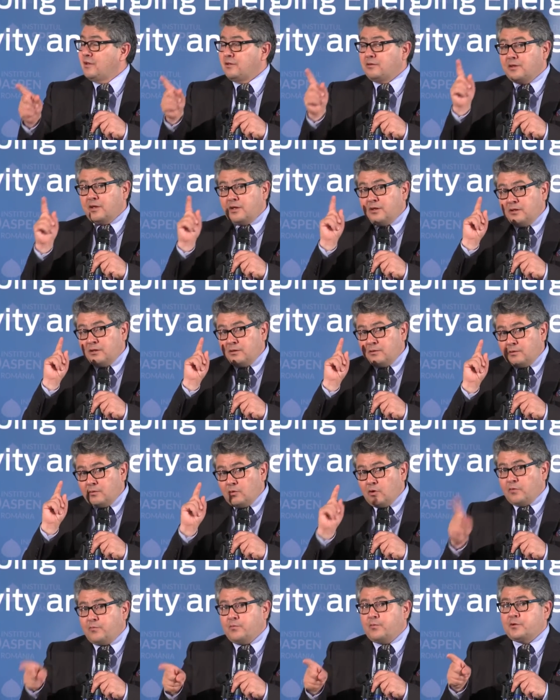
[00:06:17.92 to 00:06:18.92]
they
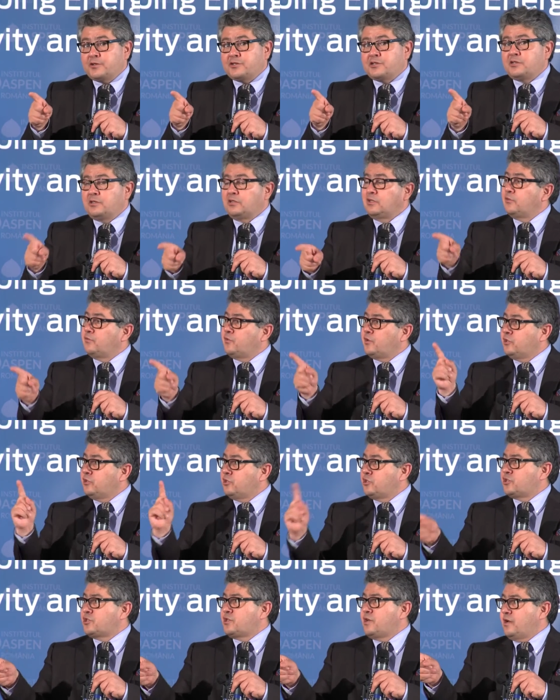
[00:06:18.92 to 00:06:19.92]
offered significant
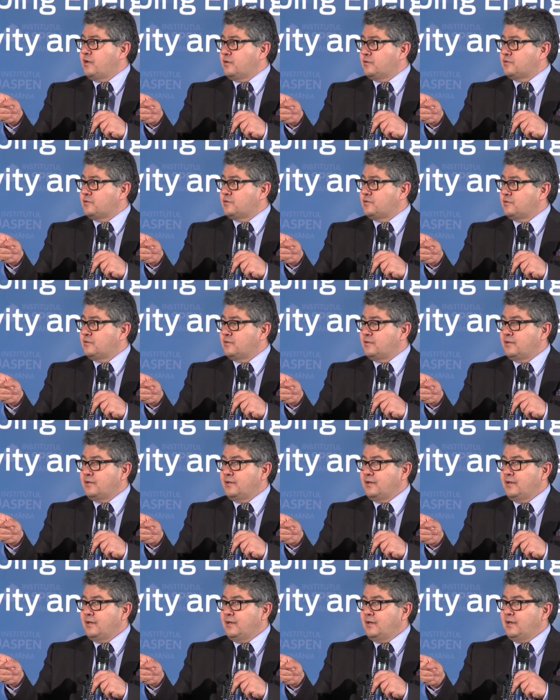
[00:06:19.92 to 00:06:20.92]
discounts
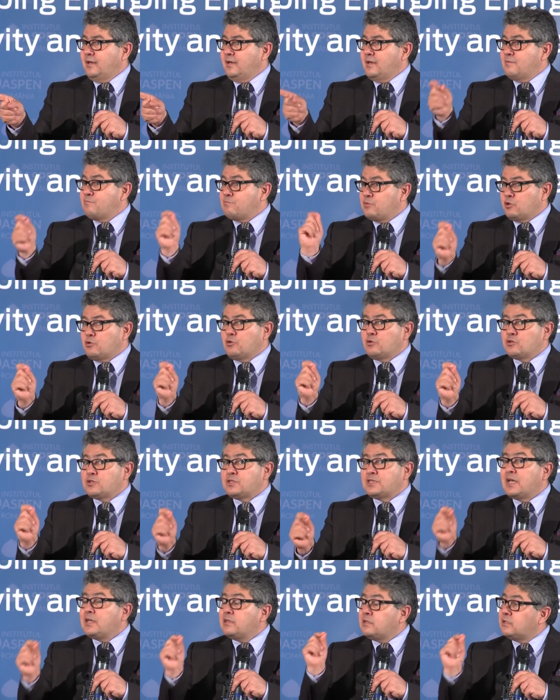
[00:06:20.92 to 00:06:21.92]

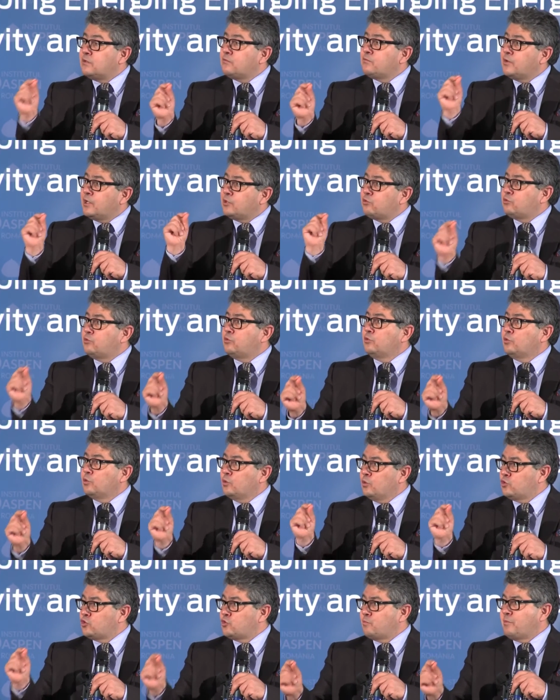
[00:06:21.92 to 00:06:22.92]
because they didn't want to
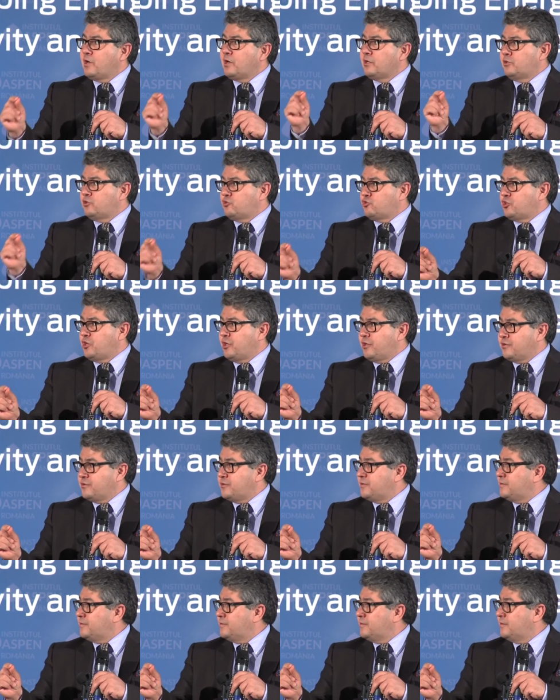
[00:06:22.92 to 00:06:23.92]
lose market share.
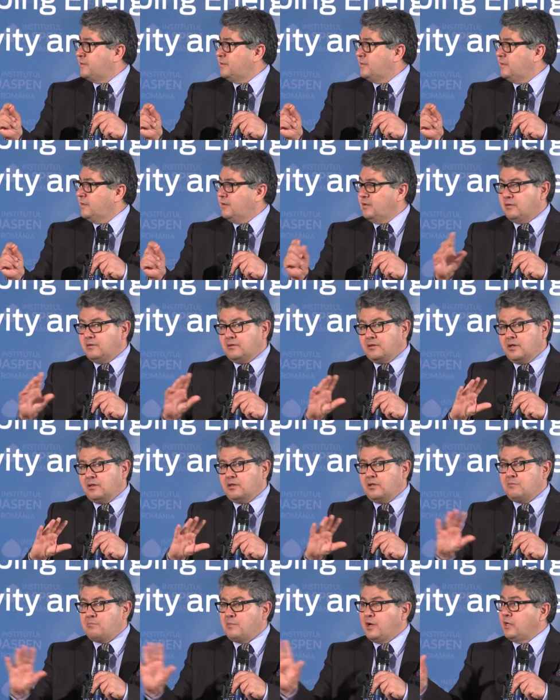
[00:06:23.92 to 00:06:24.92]
They
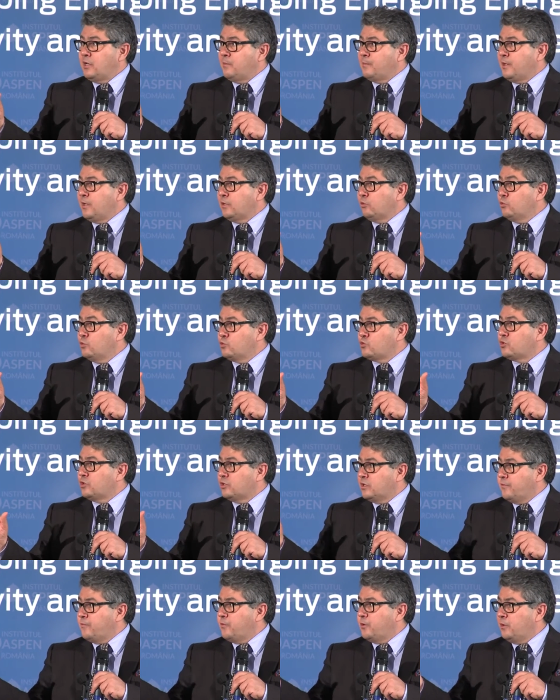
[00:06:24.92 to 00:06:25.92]
didn't mind about losing
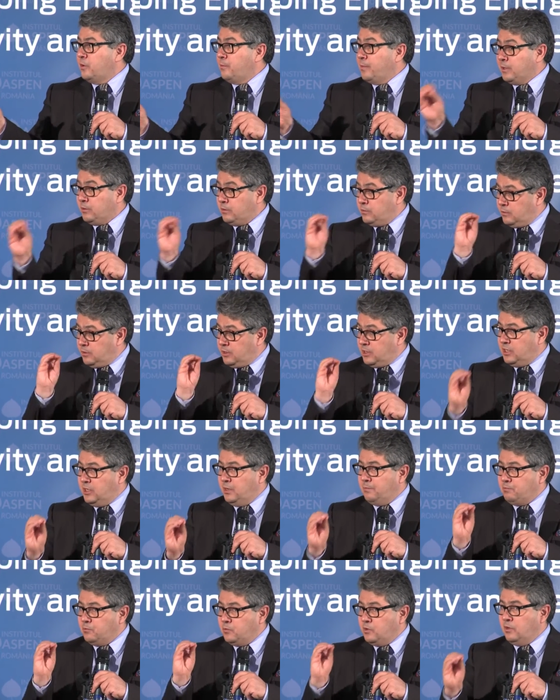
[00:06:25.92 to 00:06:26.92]
revenue, but
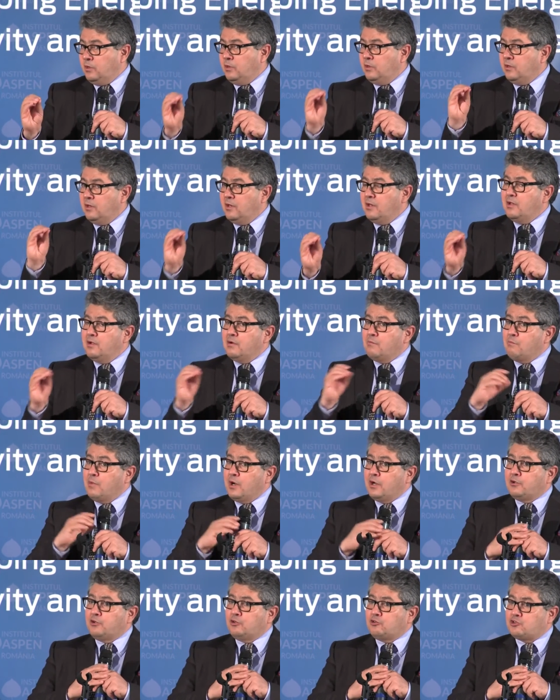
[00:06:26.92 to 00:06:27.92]
keep the
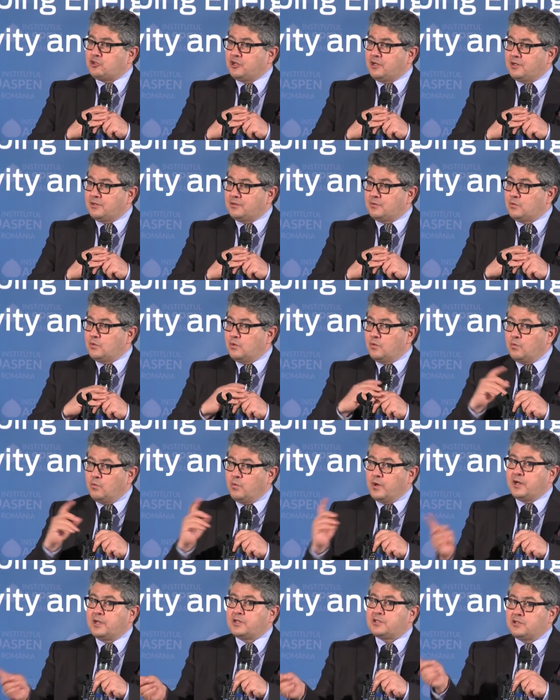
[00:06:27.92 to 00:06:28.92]
market share.
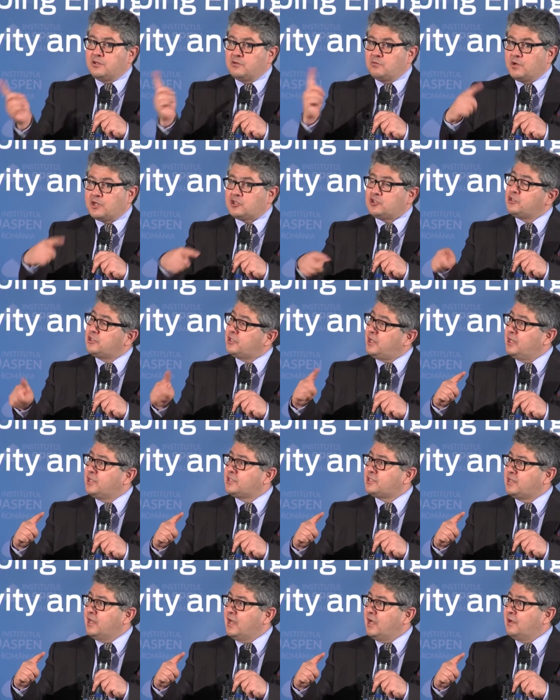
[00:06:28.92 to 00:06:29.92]
Whereas in Russian
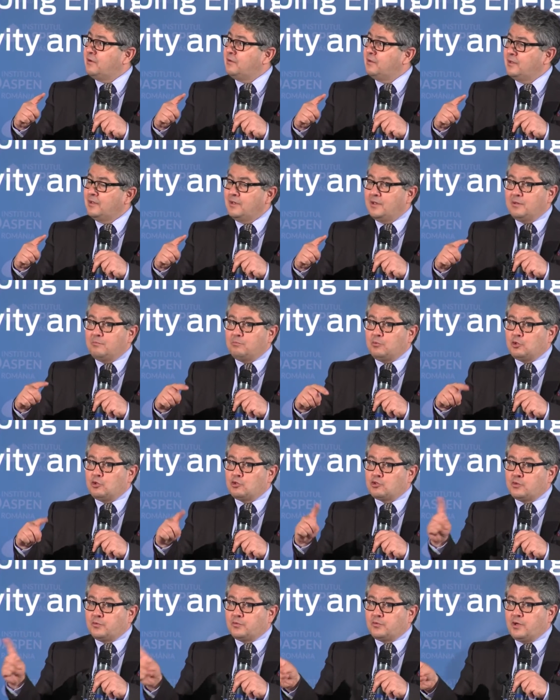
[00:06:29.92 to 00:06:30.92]
case now,
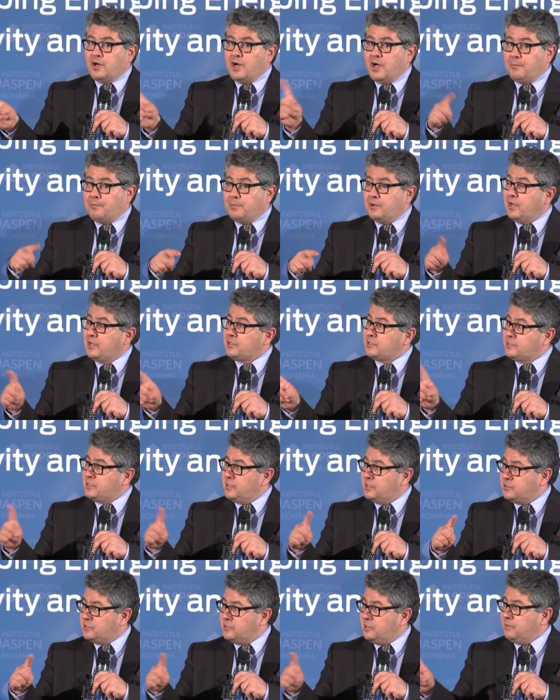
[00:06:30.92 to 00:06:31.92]
because of the high prices
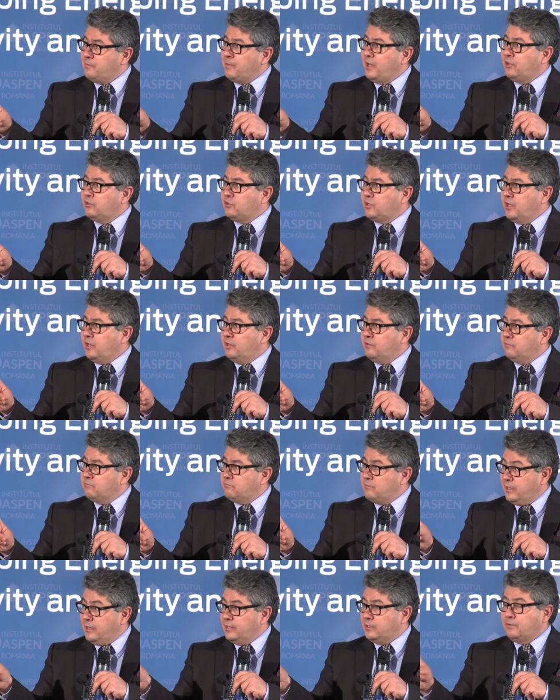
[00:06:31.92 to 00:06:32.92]
they still maintain,
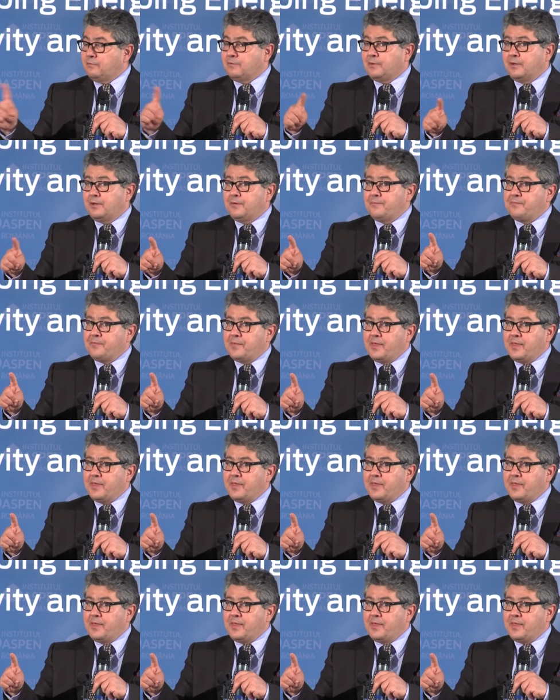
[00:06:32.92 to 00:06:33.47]
relatively,